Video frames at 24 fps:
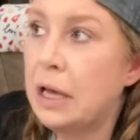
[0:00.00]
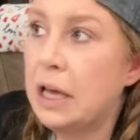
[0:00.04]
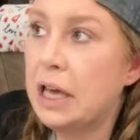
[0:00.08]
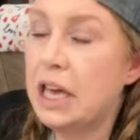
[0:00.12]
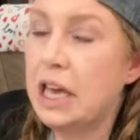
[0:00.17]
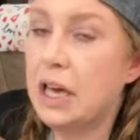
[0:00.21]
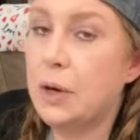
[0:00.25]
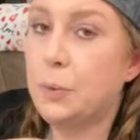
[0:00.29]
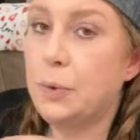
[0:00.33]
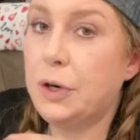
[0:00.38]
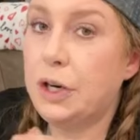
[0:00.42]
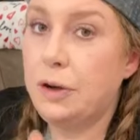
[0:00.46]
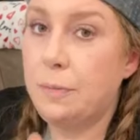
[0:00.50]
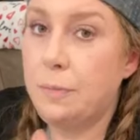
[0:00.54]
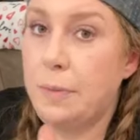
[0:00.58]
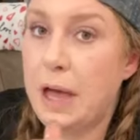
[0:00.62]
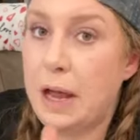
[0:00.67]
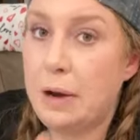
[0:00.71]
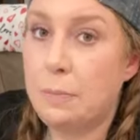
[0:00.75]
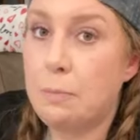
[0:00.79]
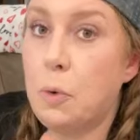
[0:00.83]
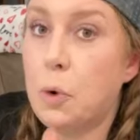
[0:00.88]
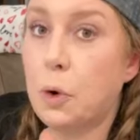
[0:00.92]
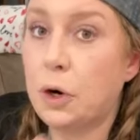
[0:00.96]
it would have
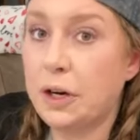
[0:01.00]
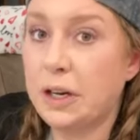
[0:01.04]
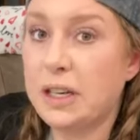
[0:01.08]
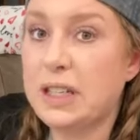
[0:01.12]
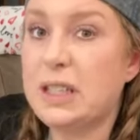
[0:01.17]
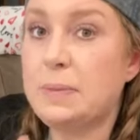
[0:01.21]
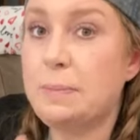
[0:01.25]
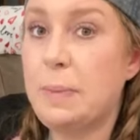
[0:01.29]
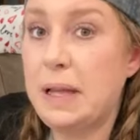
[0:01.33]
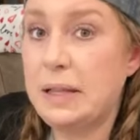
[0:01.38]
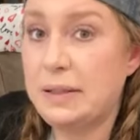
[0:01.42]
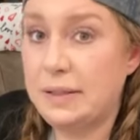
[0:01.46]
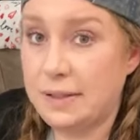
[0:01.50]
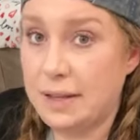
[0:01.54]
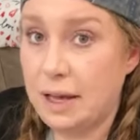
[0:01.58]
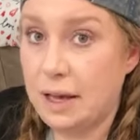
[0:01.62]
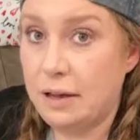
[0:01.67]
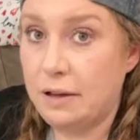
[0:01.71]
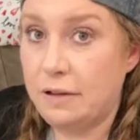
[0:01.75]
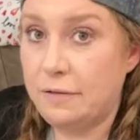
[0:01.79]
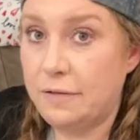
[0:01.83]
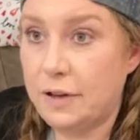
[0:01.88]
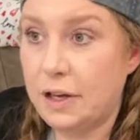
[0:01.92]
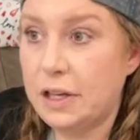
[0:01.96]
been more
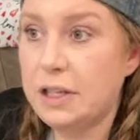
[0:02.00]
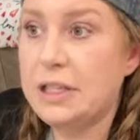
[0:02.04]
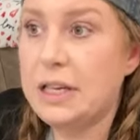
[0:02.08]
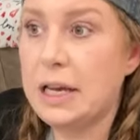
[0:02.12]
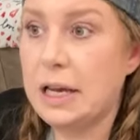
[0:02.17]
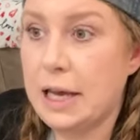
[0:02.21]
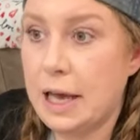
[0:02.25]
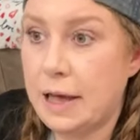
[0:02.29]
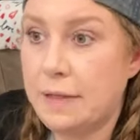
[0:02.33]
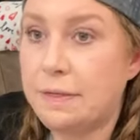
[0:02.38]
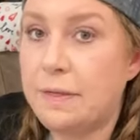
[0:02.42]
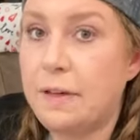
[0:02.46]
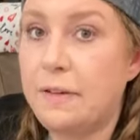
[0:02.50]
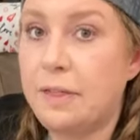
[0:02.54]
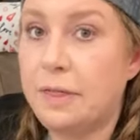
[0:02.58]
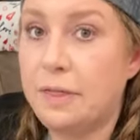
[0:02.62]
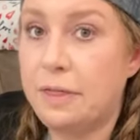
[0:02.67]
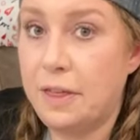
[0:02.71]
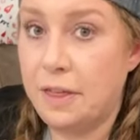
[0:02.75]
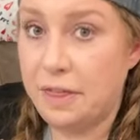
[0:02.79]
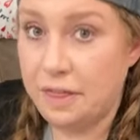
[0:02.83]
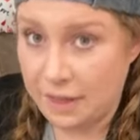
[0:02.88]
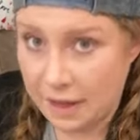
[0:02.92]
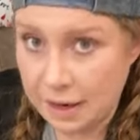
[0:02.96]
expensive to get
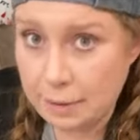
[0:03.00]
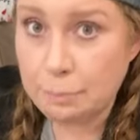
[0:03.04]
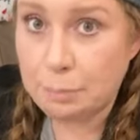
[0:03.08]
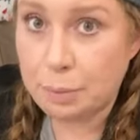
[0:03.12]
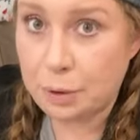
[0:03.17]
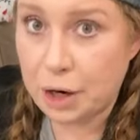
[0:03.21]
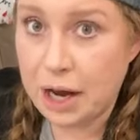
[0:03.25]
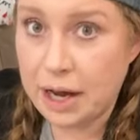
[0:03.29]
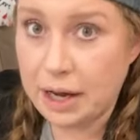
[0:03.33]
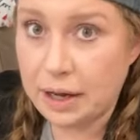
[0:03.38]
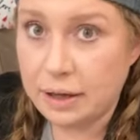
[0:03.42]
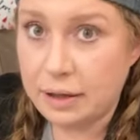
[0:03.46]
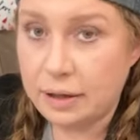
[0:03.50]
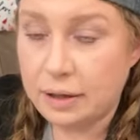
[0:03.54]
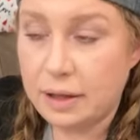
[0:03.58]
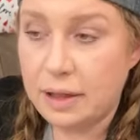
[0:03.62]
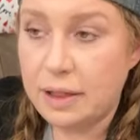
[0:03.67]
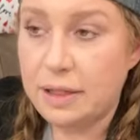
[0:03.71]
the thin brick